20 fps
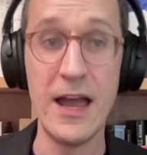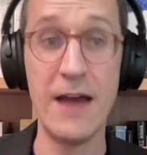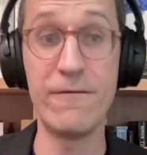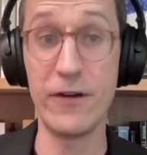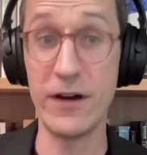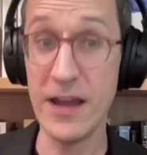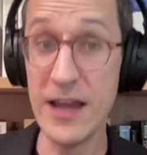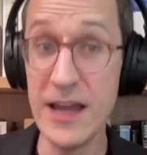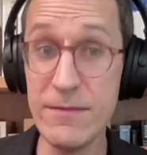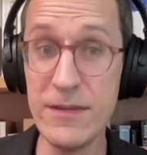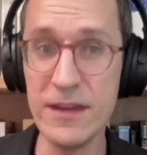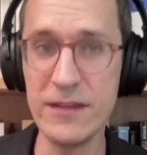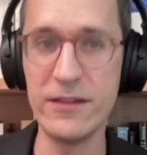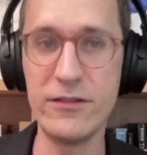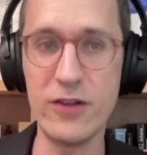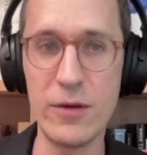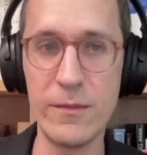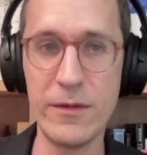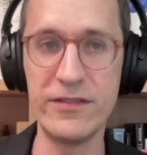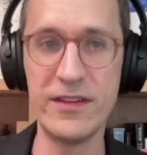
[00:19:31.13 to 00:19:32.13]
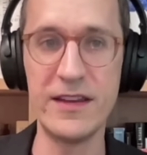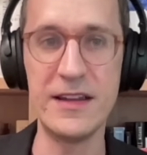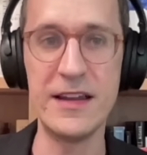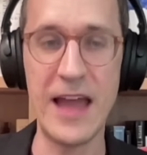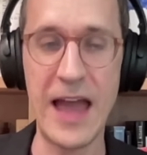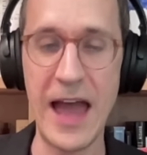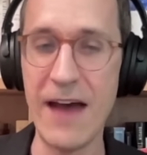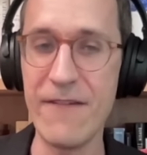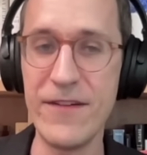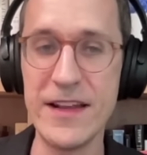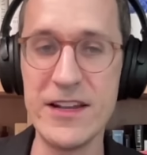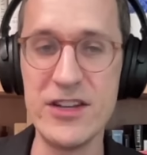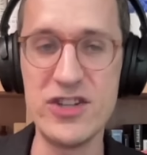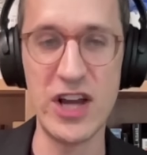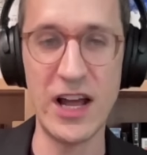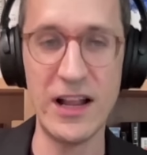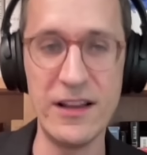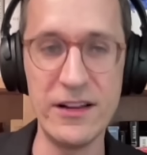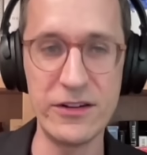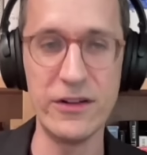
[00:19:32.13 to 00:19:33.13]
And for him, this is almost an
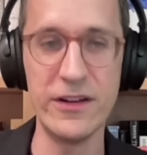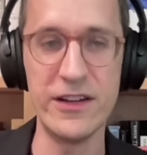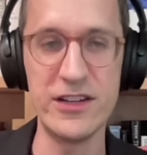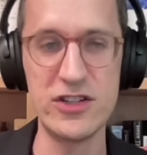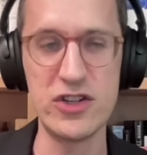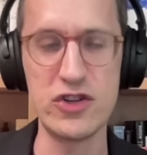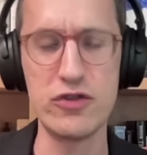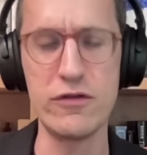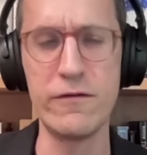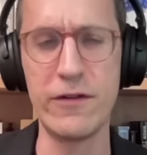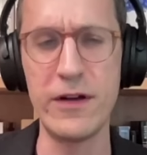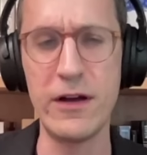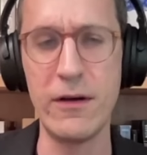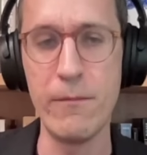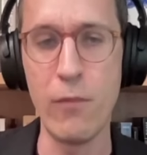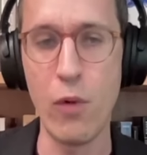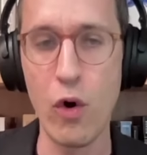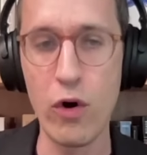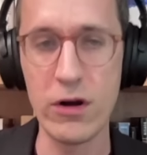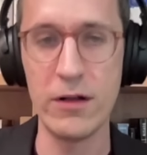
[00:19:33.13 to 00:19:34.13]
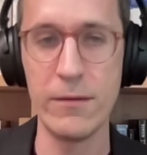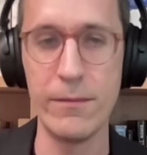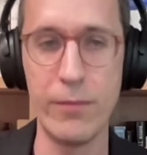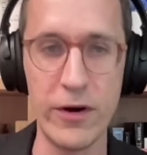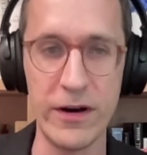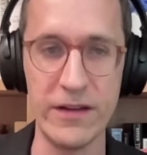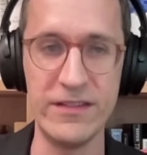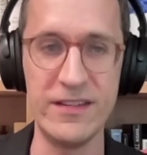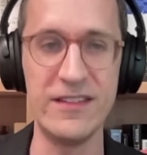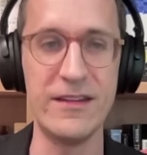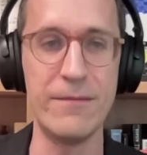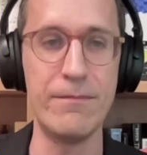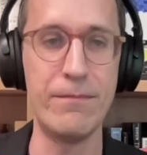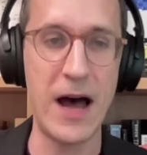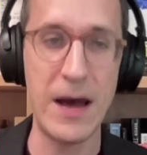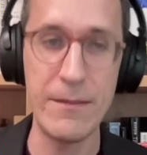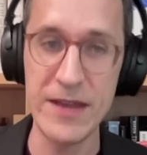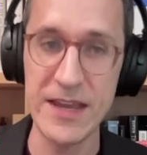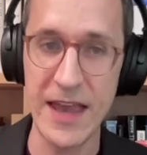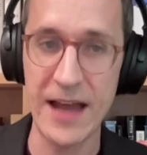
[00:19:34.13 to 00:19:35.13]
evangelical issue of real moral importance. He's a
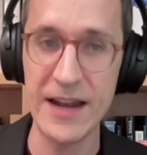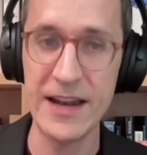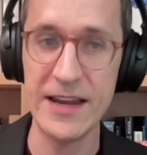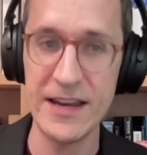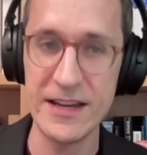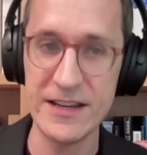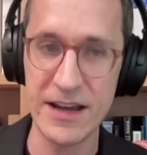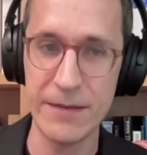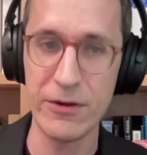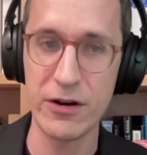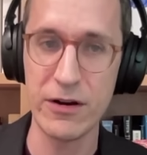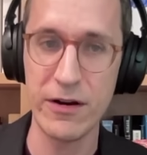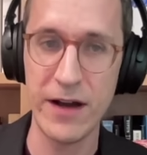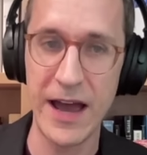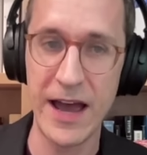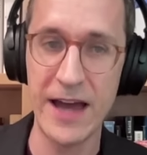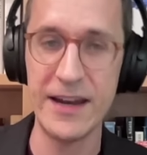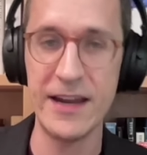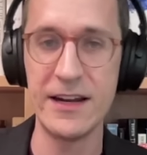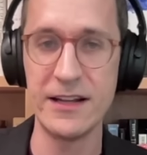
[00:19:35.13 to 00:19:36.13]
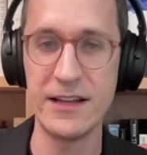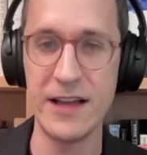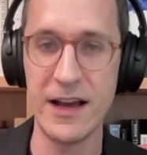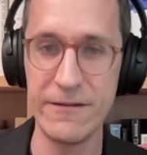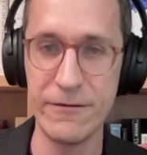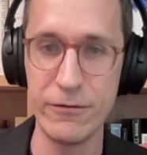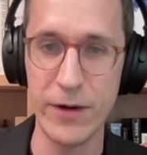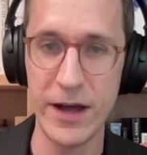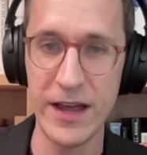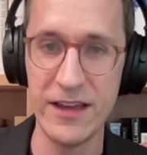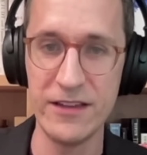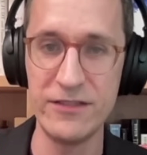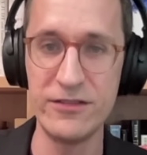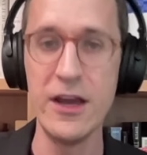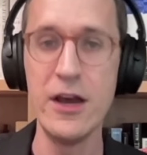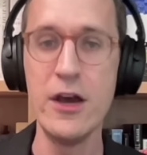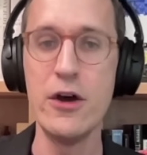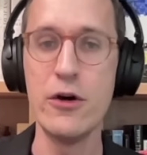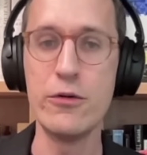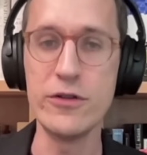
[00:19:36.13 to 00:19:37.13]
Bobby Kennedy Democrat sure. in a lot of ways,
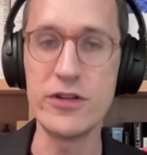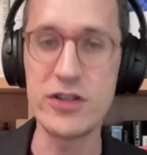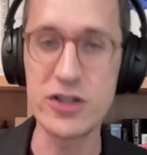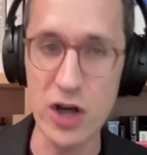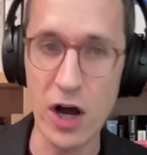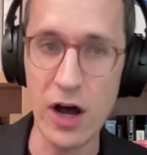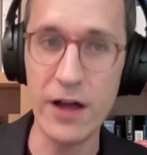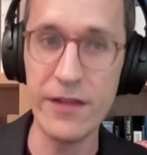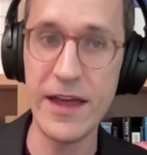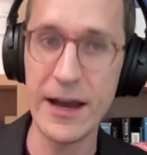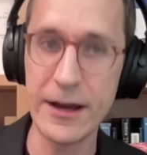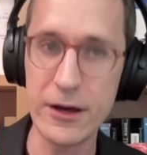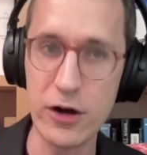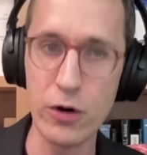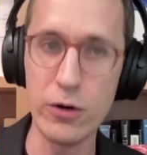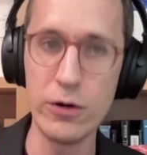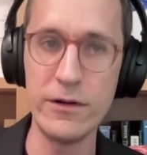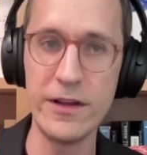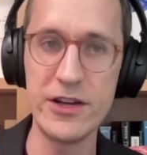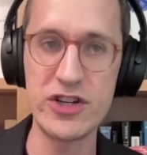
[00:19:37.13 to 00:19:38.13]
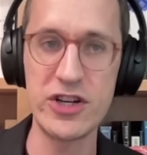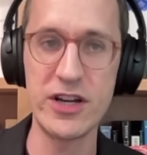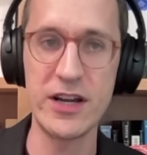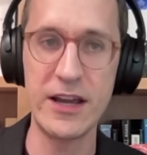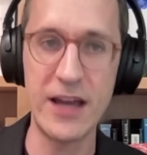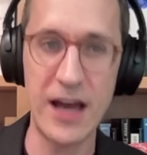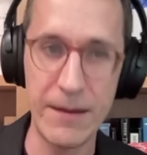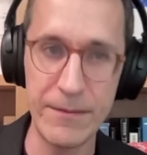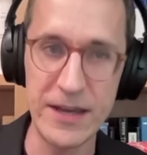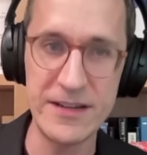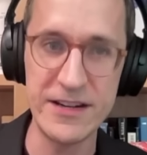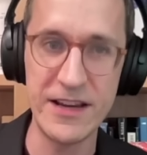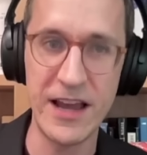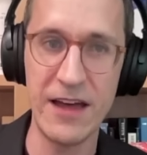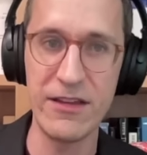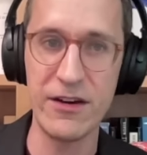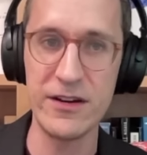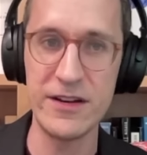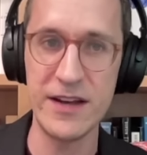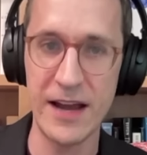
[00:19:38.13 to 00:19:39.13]
who saw that coalition coming
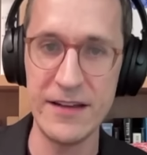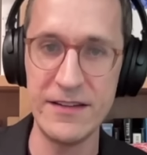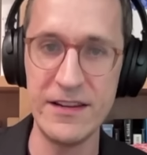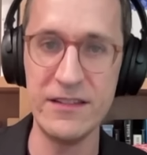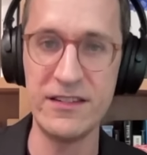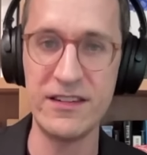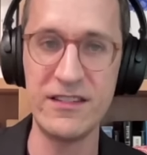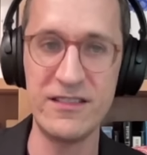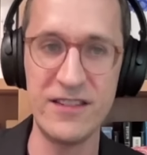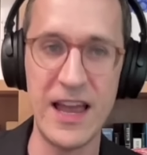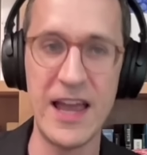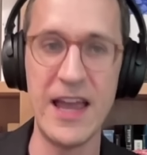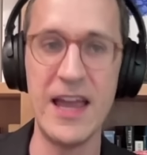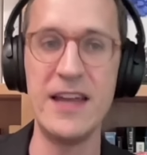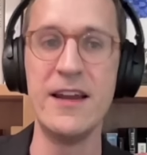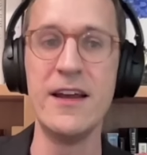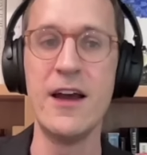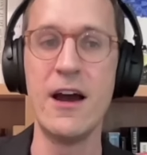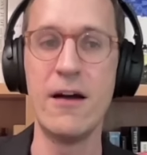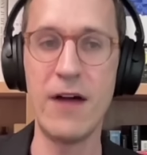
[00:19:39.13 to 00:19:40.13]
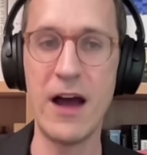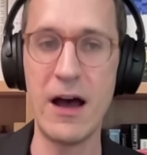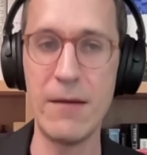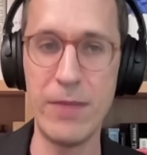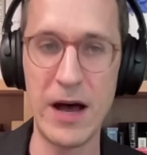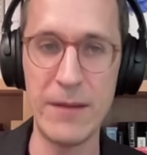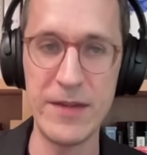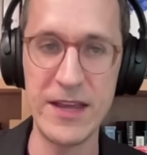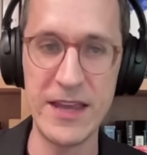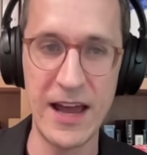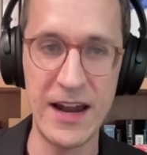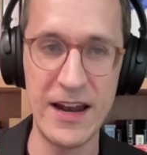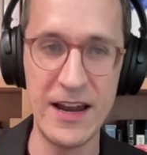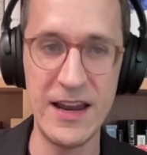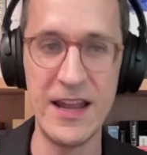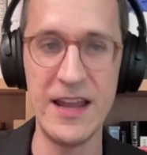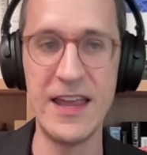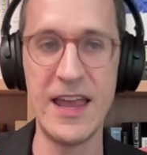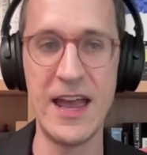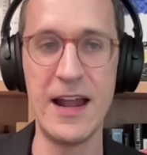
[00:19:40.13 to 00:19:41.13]
together in 1968 around Bobby
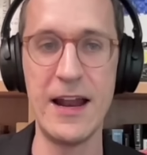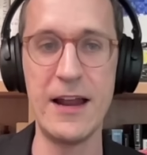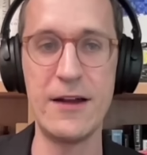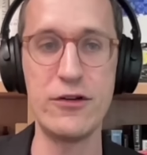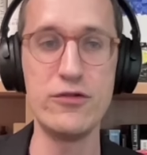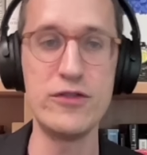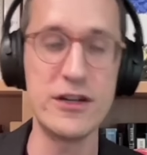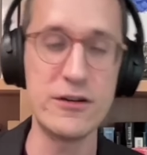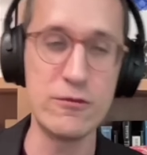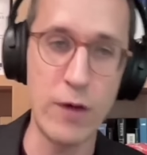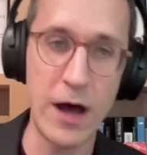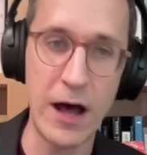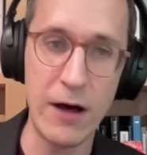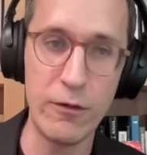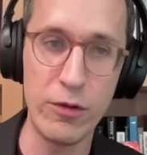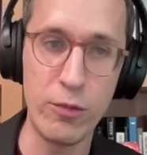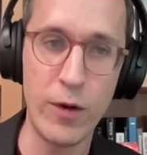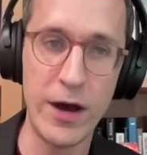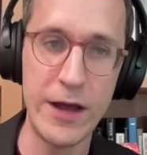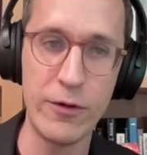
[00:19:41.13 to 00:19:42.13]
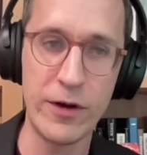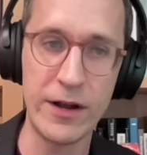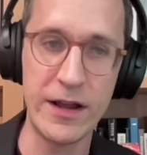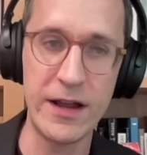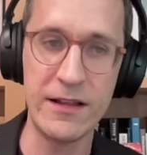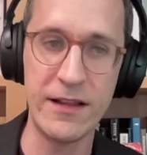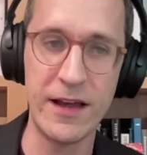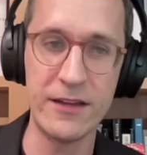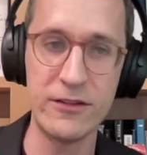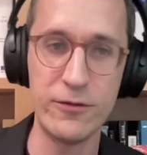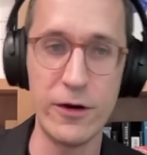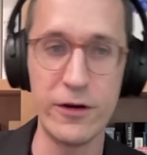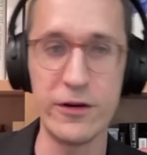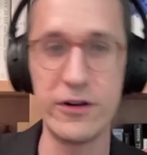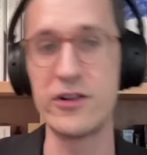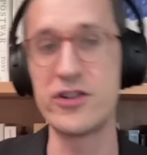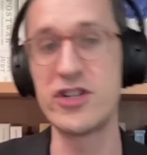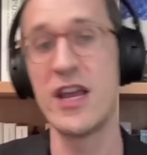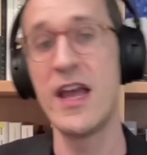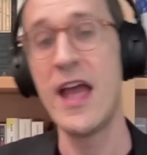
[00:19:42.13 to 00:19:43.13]
Kennedy, a candidate who did well with white working class
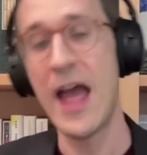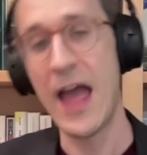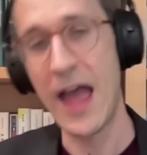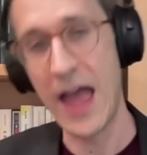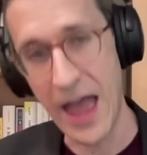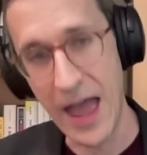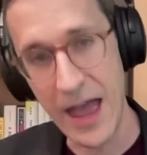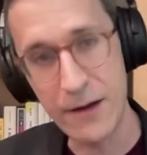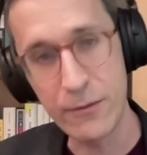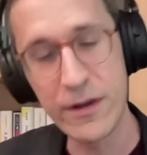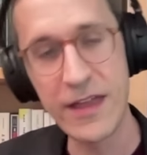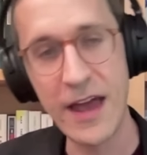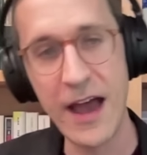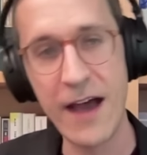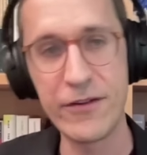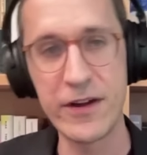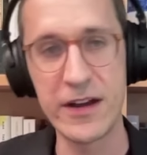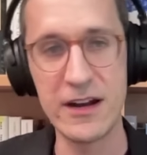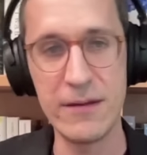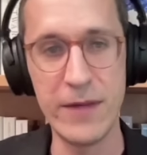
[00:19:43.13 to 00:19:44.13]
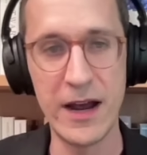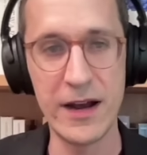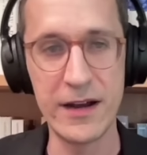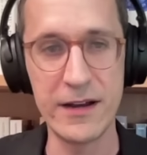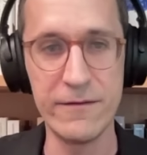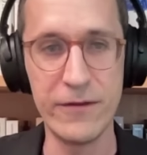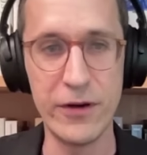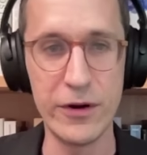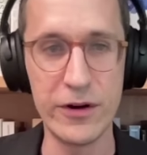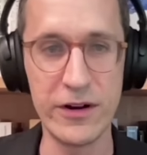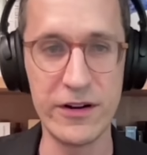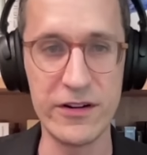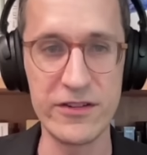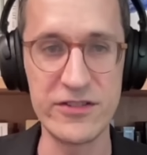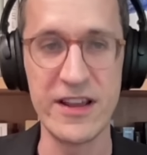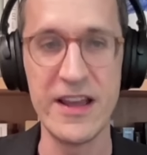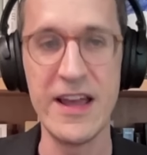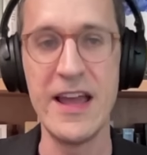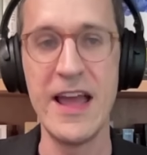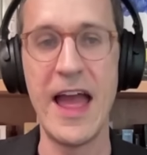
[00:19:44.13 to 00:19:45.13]
voters and with African American voters.